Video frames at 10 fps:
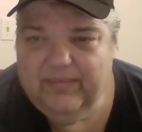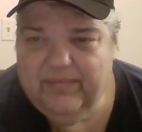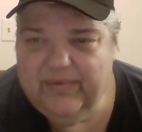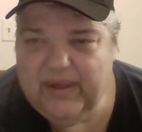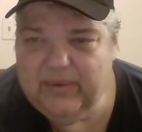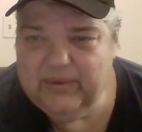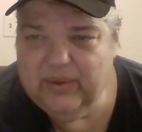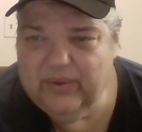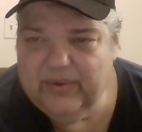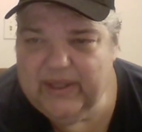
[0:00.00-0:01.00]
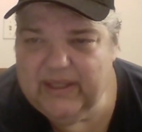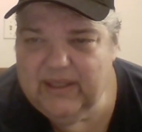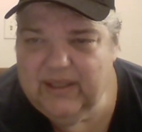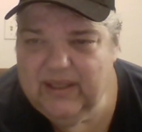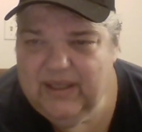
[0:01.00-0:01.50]
They were told that
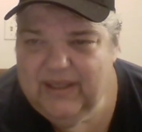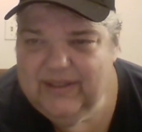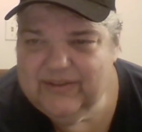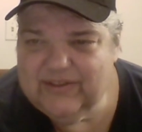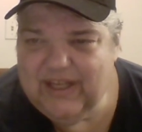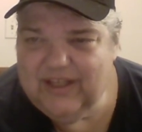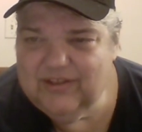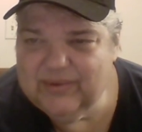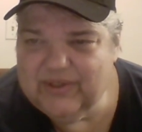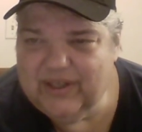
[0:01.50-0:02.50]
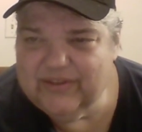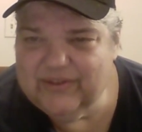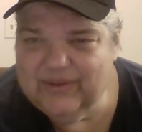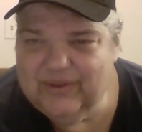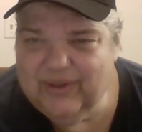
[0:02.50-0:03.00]
stage was
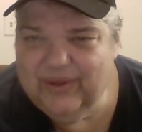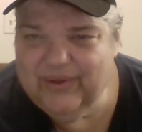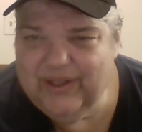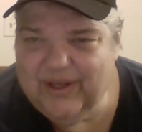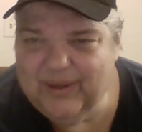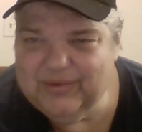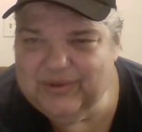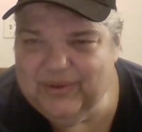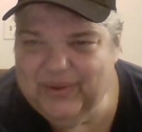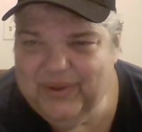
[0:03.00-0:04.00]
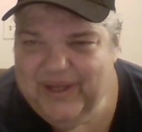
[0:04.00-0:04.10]
also clothing optional,